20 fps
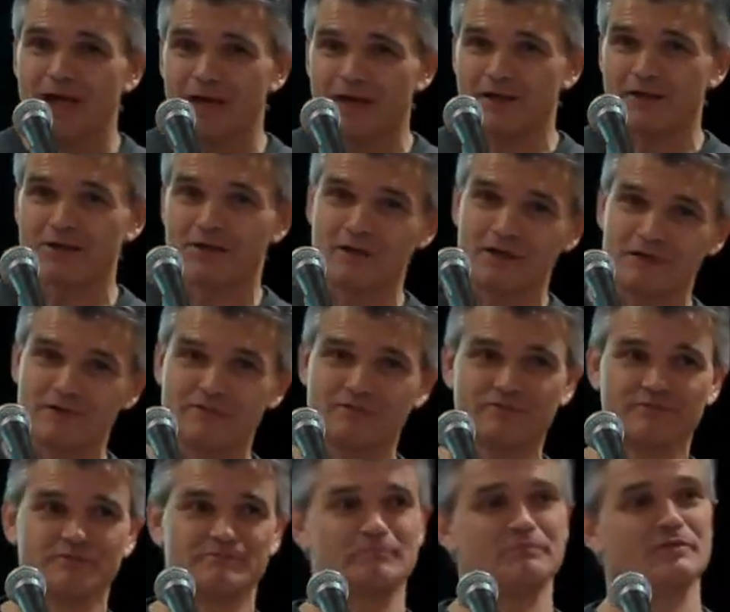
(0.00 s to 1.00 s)
and uh,
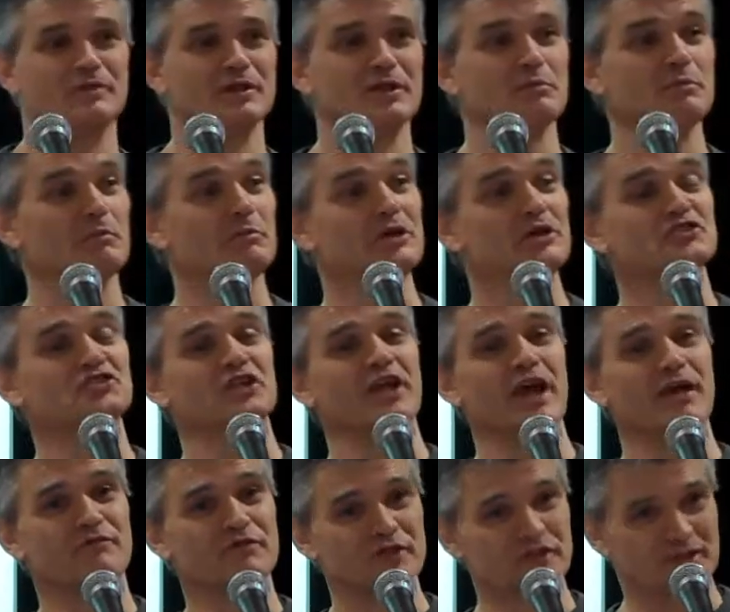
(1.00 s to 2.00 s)
Namibia is
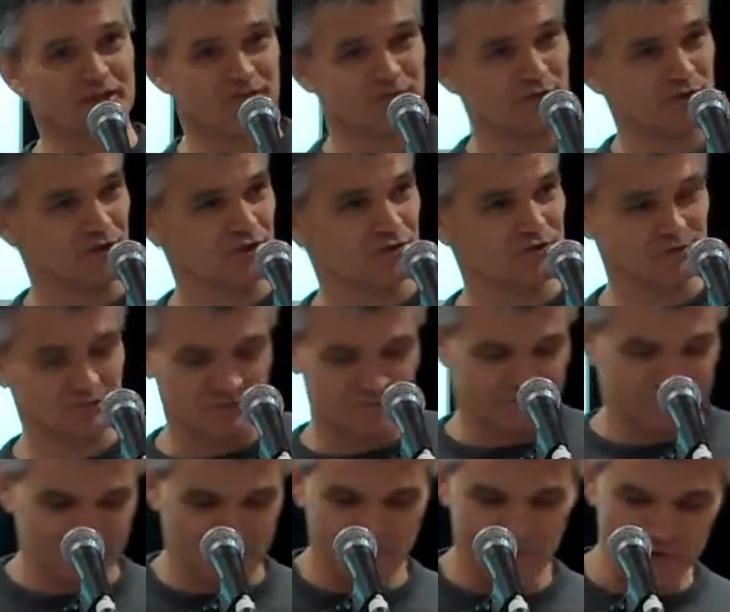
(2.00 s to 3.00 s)
in Africa for those
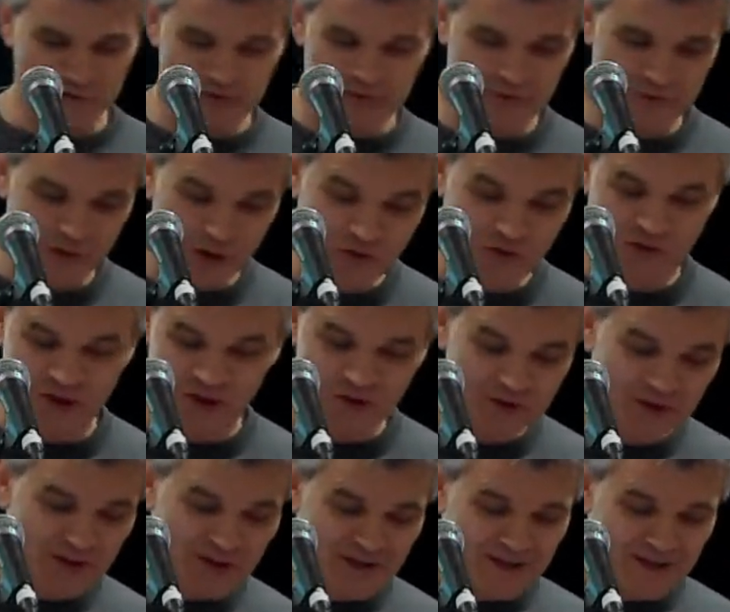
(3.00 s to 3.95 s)
who don't know.